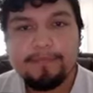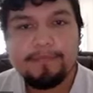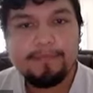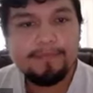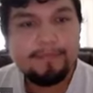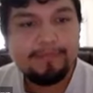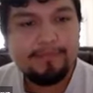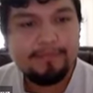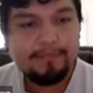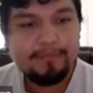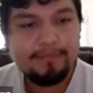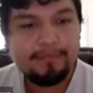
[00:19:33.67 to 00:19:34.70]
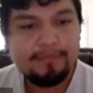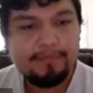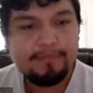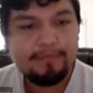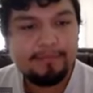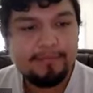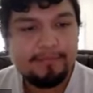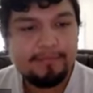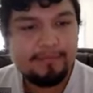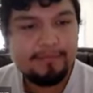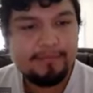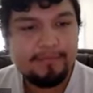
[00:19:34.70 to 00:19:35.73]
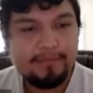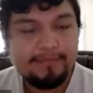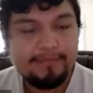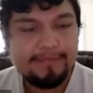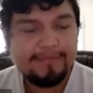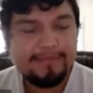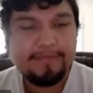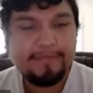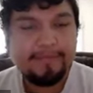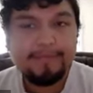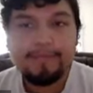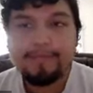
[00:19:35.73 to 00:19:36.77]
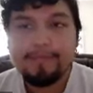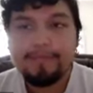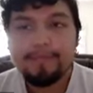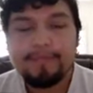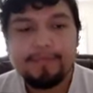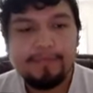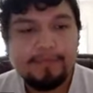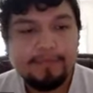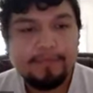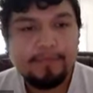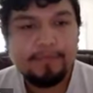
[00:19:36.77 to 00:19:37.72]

(silent)